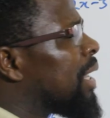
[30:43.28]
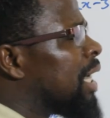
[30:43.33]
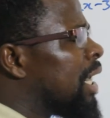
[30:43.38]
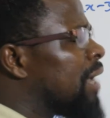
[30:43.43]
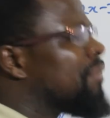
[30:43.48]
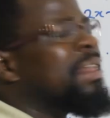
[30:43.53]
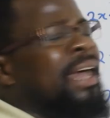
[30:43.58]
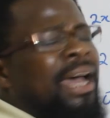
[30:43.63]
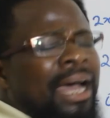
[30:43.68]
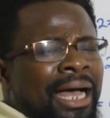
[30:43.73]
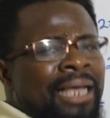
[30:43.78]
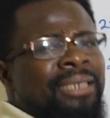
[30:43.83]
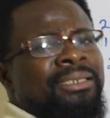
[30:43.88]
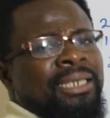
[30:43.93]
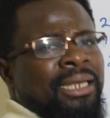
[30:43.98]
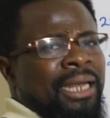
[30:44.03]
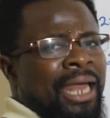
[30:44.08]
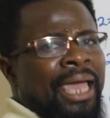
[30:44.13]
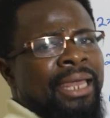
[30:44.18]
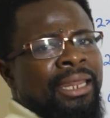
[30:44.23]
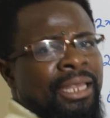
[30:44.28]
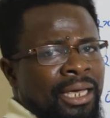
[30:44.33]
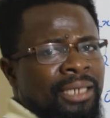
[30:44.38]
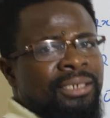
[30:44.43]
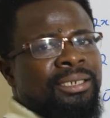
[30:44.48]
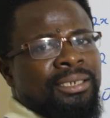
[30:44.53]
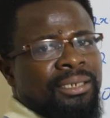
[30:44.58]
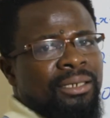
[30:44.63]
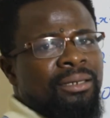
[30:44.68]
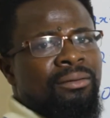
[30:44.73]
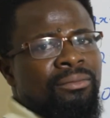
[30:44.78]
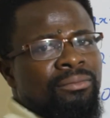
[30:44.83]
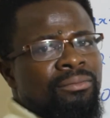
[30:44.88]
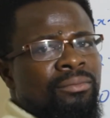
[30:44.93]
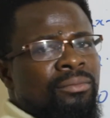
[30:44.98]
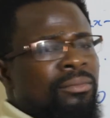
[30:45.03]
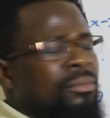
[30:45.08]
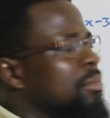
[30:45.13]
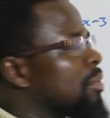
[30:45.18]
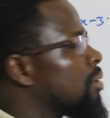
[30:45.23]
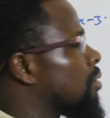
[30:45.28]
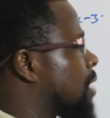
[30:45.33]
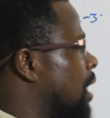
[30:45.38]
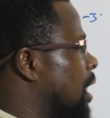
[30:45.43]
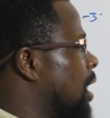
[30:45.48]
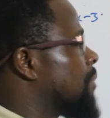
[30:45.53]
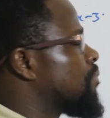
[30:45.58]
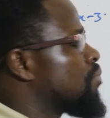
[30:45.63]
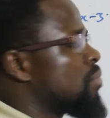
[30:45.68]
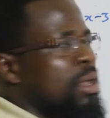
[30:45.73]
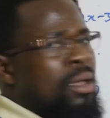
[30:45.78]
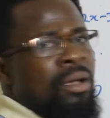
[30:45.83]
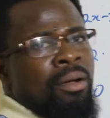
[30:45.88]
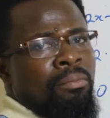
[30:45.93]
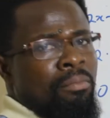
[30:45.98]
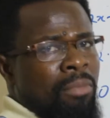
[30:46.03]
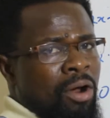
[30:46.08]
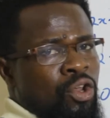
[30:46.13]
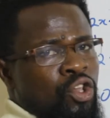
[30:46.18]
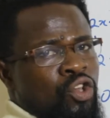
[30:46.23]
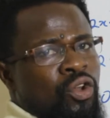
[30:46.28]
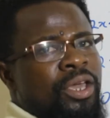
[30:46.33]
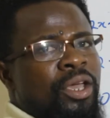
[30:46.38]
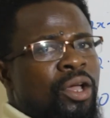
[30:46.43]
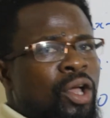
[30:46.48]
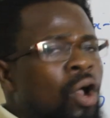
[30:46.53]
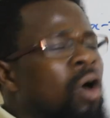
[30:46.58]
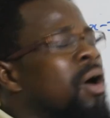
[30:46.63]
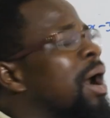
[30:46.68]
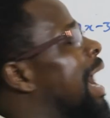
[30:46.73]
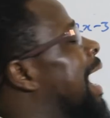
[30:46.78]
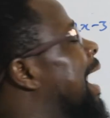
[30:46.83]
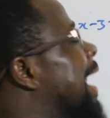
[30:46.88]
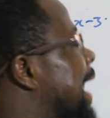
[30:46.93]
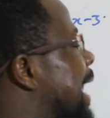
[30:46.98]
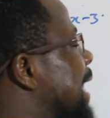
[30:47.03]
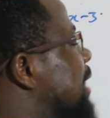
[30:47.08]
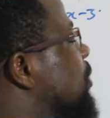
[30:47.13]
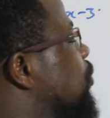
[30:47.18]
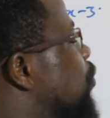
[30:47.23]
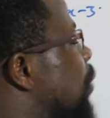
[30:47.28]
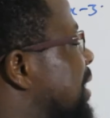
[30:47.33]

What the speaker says: leave the answer like this, okay? But you can go ahead to